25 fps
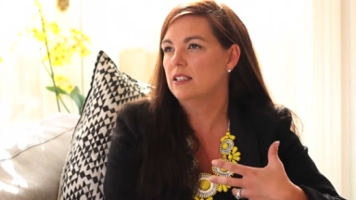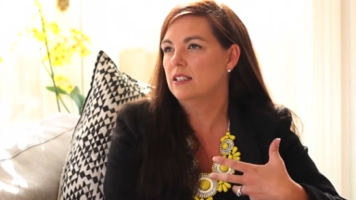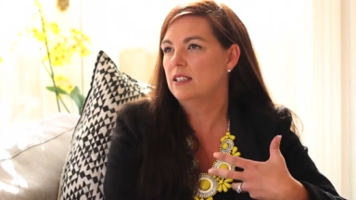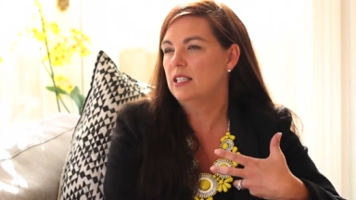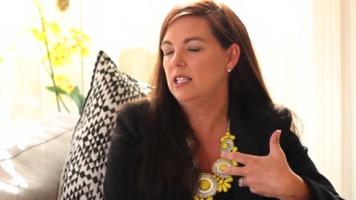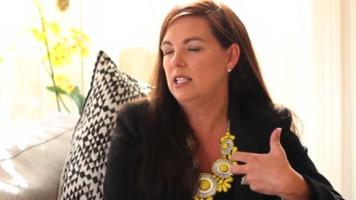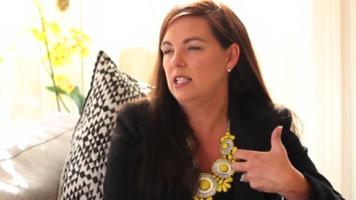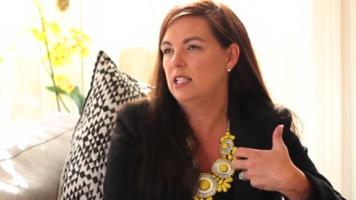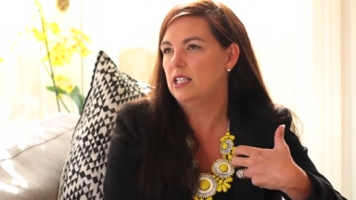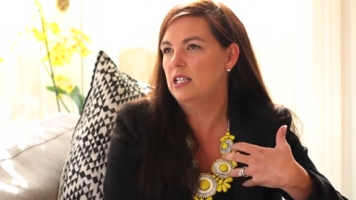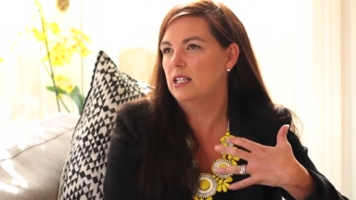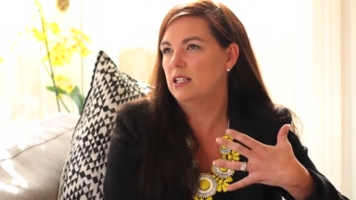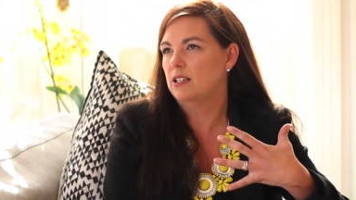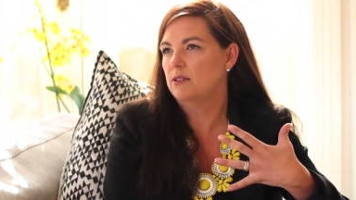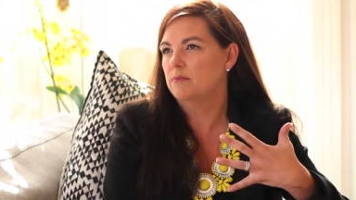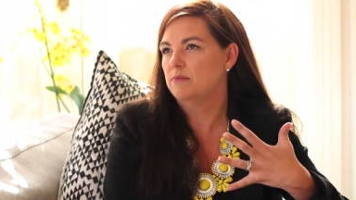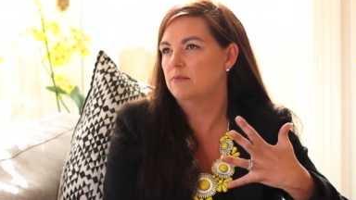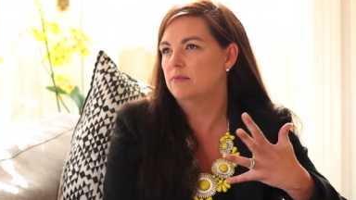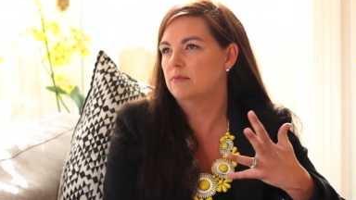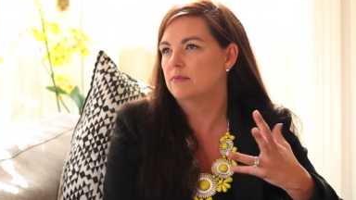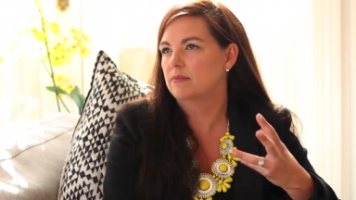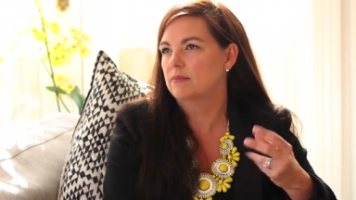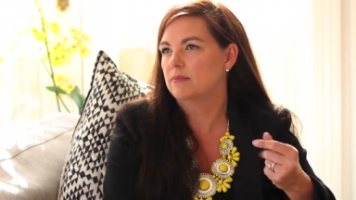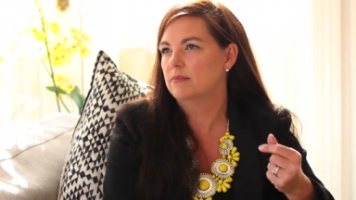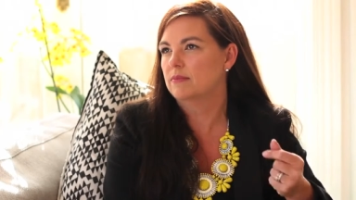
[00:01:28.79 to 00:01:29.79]
The
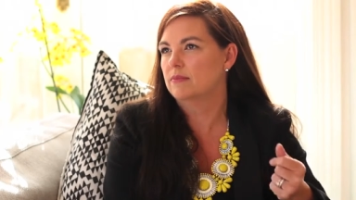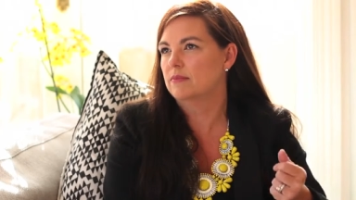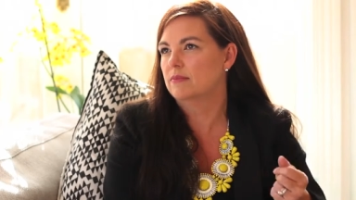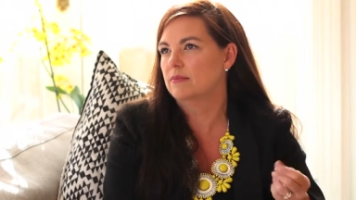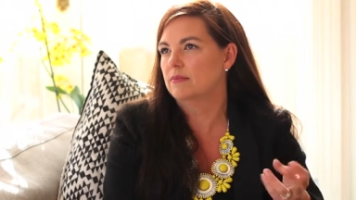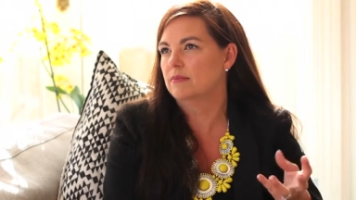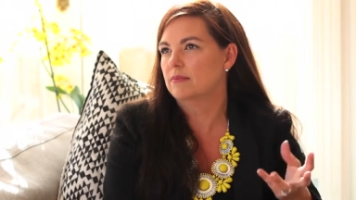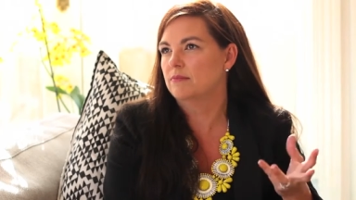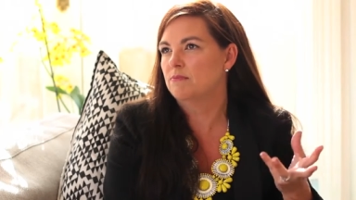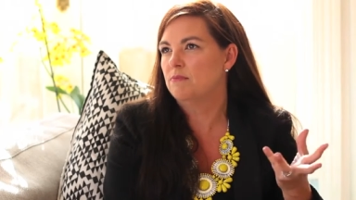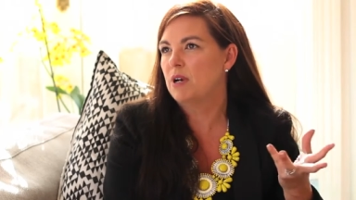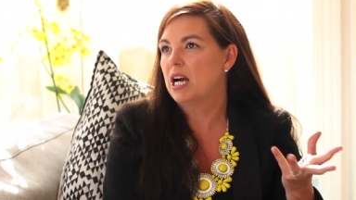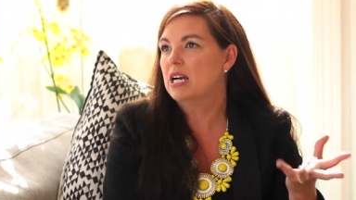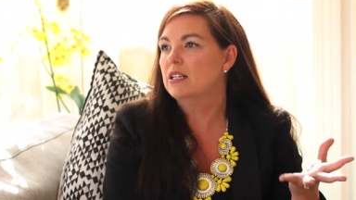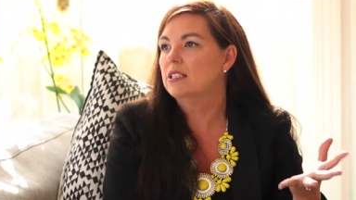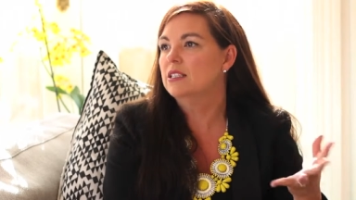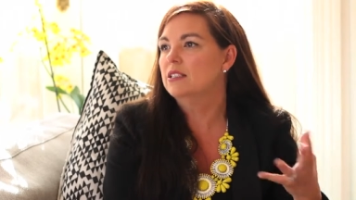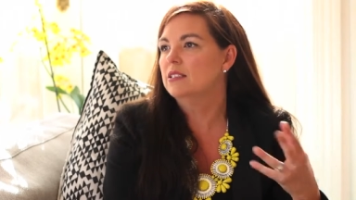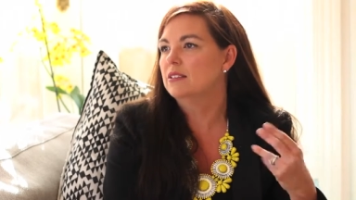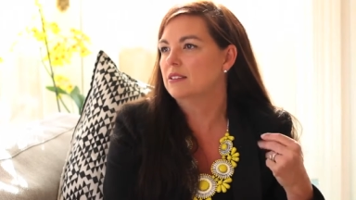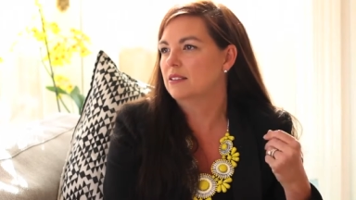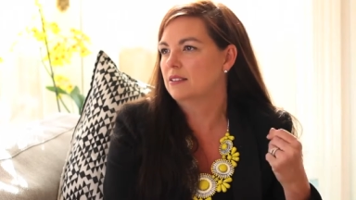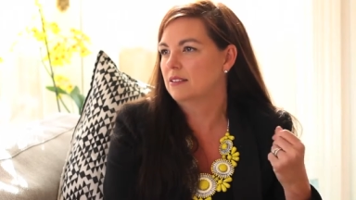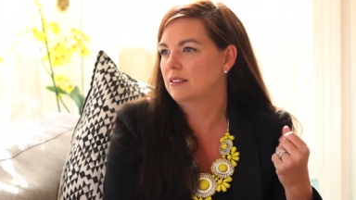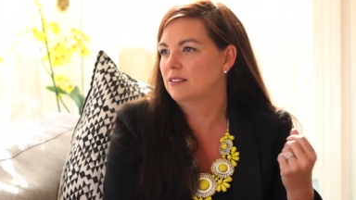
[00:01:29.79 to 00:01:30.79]
um,
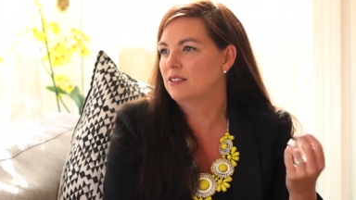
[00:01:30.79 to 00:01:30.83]
bug